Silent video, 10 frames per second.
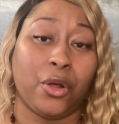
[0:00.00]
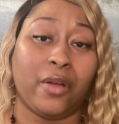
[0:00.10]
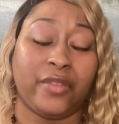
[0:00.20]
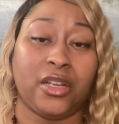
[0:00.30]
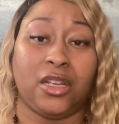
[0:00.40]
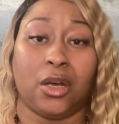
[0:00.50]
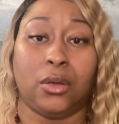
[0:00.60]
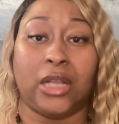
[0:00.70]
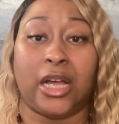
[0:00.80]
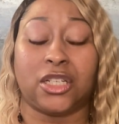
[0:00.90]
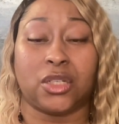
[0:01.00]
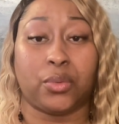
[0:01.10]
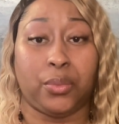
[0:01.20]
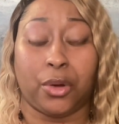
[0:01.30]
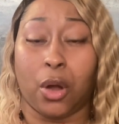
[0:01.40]
your video launches,
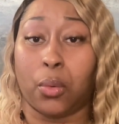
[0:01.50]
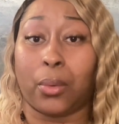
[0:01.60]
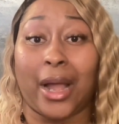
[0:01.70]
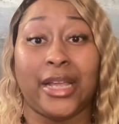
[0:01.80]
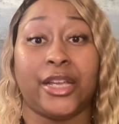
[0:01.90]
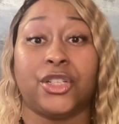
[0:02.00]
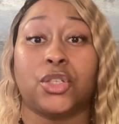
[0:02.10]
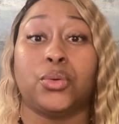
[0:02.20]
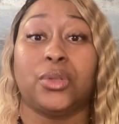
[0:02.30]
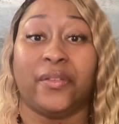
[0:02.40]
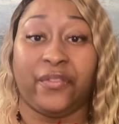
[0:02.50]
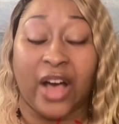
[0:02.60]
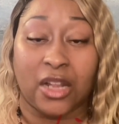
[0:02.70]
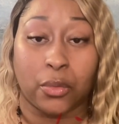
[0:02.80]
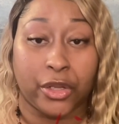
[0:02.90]
we will go right into the
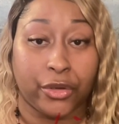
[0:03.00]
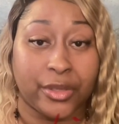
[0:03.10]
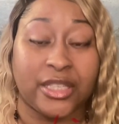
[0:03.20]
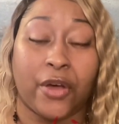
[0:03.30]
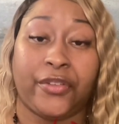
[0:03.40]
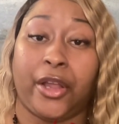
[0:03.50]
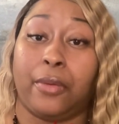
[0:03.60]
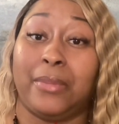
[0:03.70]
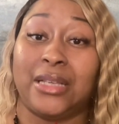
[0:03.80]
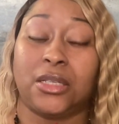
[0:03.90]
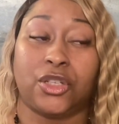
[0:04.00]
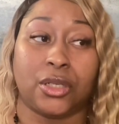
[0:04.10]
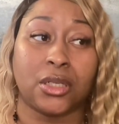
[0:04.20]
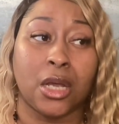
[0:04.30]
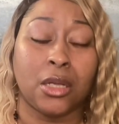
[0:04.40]
following your self care
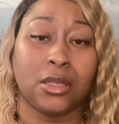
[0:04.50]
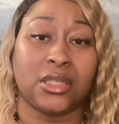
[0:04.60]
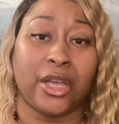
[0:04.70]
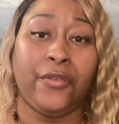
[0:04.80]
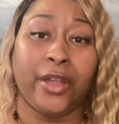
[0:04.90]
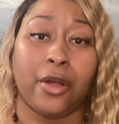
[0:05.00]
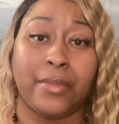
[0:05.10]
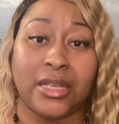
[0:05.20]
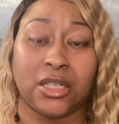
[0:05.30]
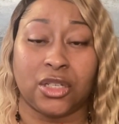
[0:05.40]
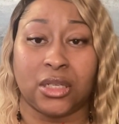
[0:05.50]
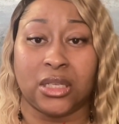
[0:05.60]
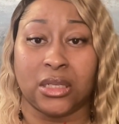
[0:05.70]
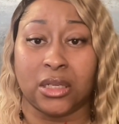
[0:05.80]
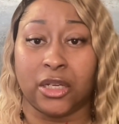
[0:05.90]
messages. The self care messages
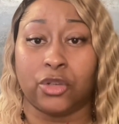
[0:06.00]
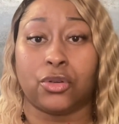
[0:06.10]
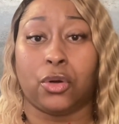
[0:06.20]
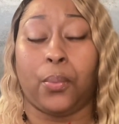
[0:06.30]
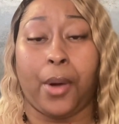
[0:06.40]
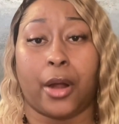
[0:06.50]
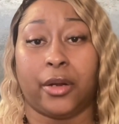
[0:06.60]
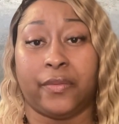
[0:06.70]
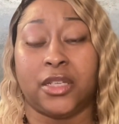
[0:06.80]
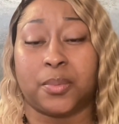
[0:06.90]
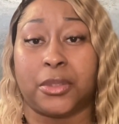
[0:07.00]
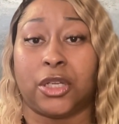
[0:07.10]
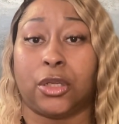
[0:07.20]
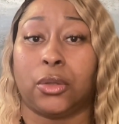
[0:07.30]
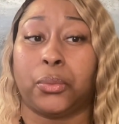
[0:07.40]
is an integral part of this
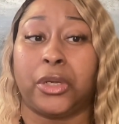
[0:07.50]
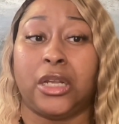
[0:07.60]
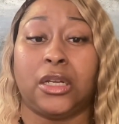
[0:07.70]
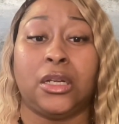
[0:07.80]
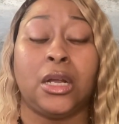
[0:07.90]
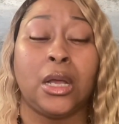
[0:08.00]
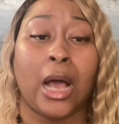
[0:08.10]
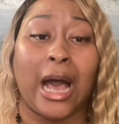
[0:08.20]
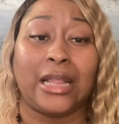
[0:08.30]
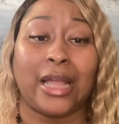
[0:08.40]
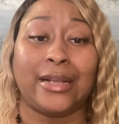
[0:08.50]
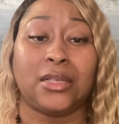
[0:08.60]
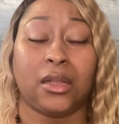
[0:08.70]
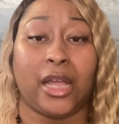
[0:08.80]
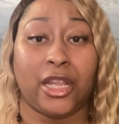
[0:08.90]
particular reading. I like
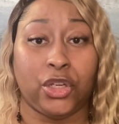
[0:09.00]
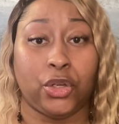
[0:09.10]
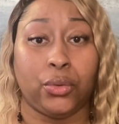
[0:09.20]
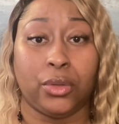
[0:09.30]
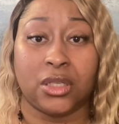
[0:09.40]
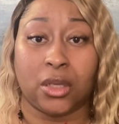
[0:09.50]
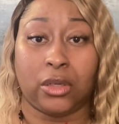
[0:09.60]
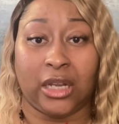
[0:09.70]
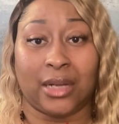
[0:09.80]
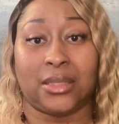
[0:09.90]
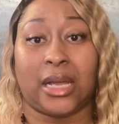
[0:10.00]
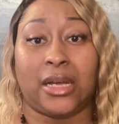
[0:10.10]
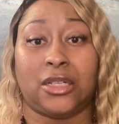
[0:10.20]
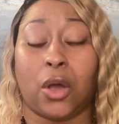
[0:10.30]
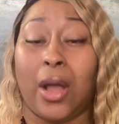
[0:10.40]
to let you, the zodiac
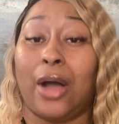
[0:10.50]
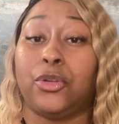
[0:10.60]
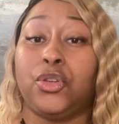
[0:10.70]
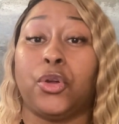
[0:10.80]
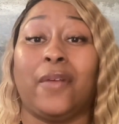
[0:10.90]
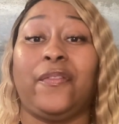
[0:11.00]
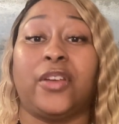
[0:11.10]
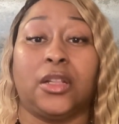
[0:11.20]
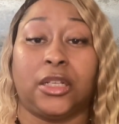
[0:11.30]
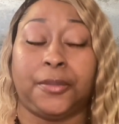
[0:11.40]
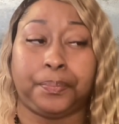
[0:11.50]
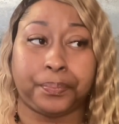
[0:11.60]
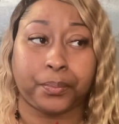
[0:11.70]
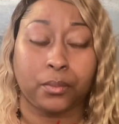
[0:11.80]
sign, know how you're feeling